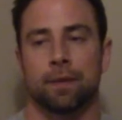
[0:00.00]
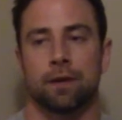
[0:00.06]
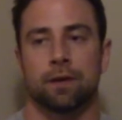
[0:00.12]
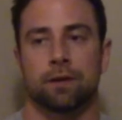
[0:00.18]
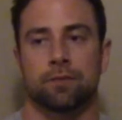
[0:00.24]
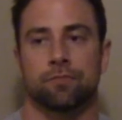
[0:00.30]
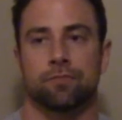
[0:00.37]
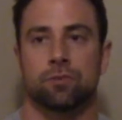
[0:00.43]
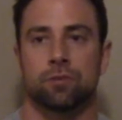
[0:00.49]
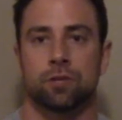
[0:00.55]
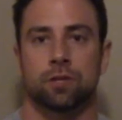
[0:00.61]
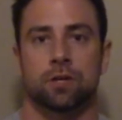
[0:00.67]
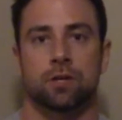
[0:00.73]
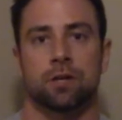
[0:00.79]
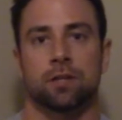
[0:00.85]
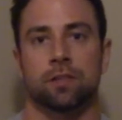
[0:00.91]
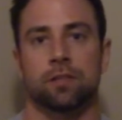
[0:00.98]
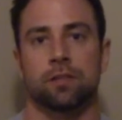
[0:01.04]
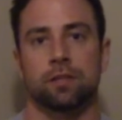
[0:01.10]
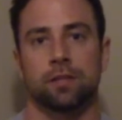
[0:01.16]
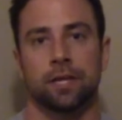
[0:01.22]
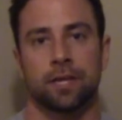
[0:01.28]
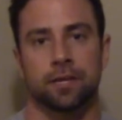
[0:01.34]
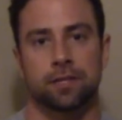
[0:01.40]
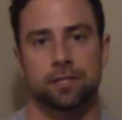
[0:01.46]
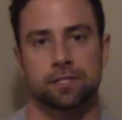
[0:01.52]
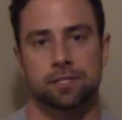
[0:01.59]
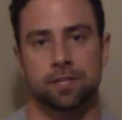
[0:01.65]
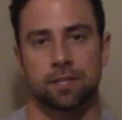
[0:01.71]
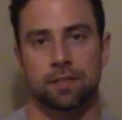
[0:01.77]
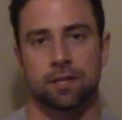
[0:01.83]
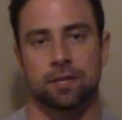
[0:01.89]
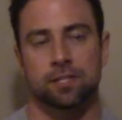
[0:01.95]
If you look on the links,
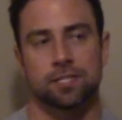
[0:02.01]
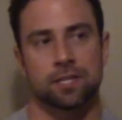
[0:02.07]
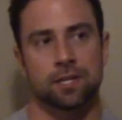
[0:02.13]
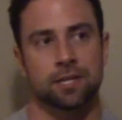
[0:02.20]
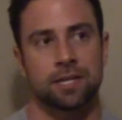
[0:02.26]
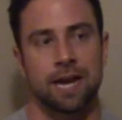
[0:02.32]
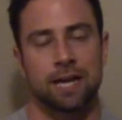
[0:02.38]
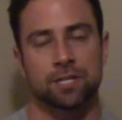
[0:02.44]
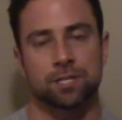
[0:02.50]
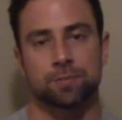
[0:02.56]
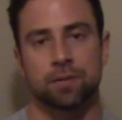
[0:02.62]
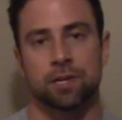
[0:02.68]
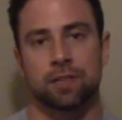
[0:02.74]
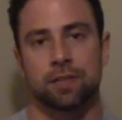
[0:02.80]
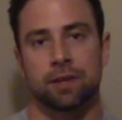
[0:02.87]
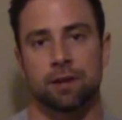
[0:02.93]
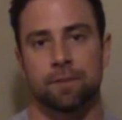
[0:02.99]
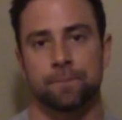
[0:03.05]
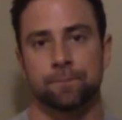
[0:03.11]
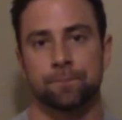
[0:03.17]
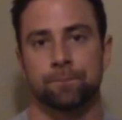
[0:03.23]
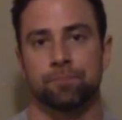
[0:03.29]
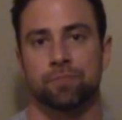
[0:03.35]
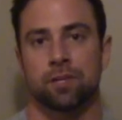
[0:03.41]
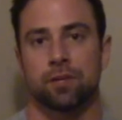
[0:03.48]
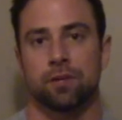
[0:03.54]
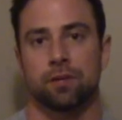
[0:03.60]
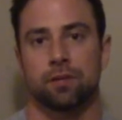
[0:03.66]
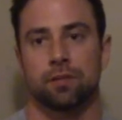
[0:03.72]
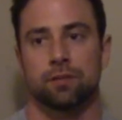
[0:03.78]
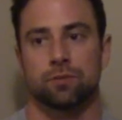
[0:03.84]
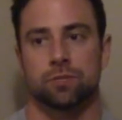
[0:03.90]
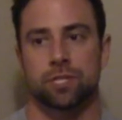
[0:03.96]
I think it's an attachment in there.
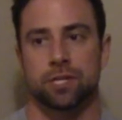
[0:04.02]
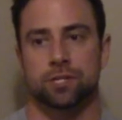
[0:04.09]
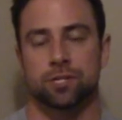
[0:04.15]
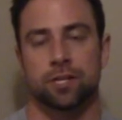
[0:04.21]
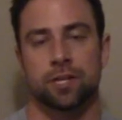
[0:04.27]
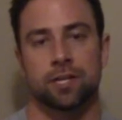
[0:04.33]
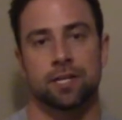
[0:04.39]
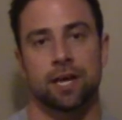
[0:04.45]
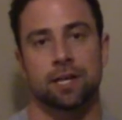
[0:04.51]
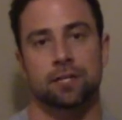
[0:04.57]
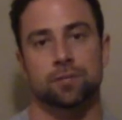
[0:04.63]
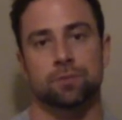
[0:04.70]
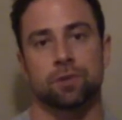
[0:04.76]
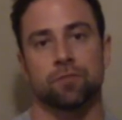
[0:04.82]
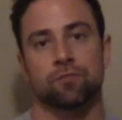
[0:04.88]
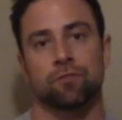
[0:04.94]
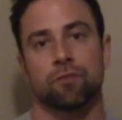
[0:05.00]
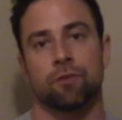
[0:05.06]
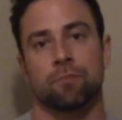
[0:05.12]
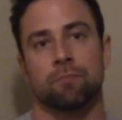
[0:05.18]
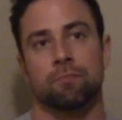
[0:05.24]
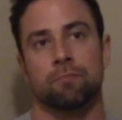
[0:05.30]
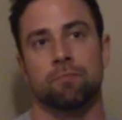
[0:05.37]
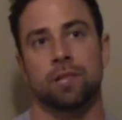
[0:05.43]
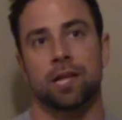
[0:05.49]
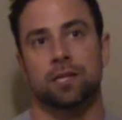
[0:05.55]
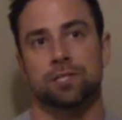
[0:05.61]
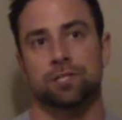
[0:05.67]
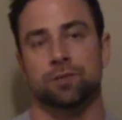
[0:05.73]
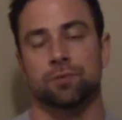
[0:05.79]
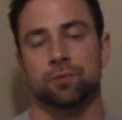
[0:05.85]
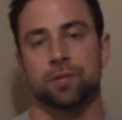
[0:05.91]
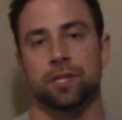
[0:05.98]
There was actually an attachment from last
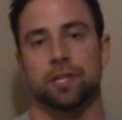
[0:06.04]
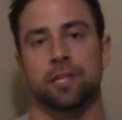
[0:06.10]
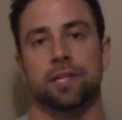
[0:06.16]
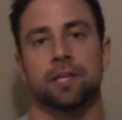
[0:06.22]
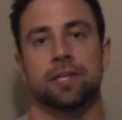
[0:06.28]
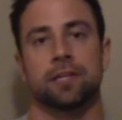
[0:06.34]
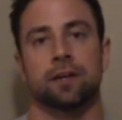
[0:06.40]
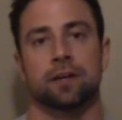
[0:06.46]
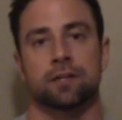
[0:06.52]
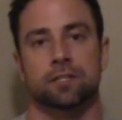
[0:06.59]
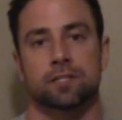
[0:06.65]
year when we did the detox,